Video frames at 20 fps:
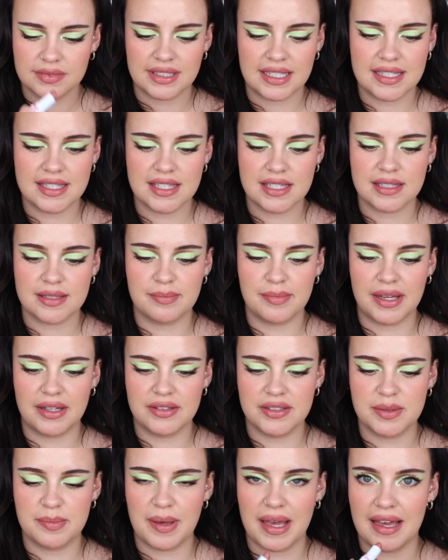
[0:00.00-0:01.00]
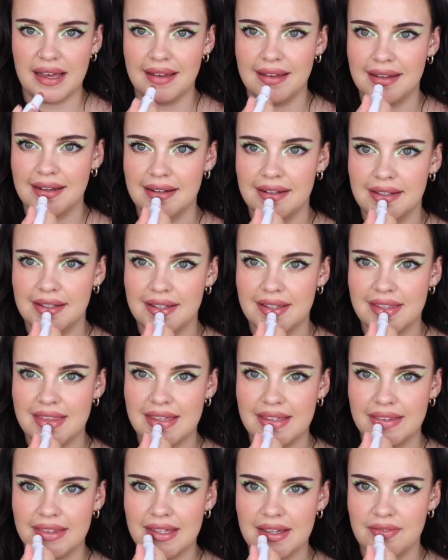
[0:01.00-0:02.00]
This smells bad. I
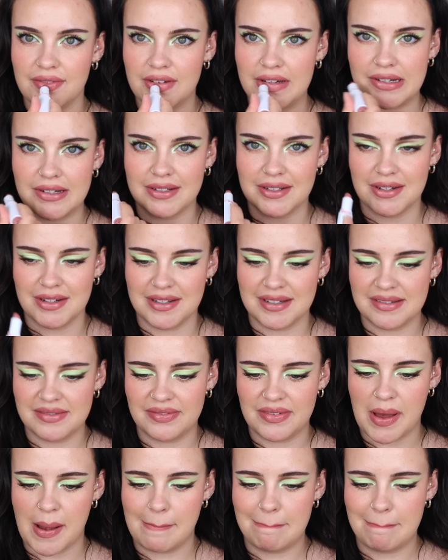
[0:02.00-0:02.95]
think they've gone off.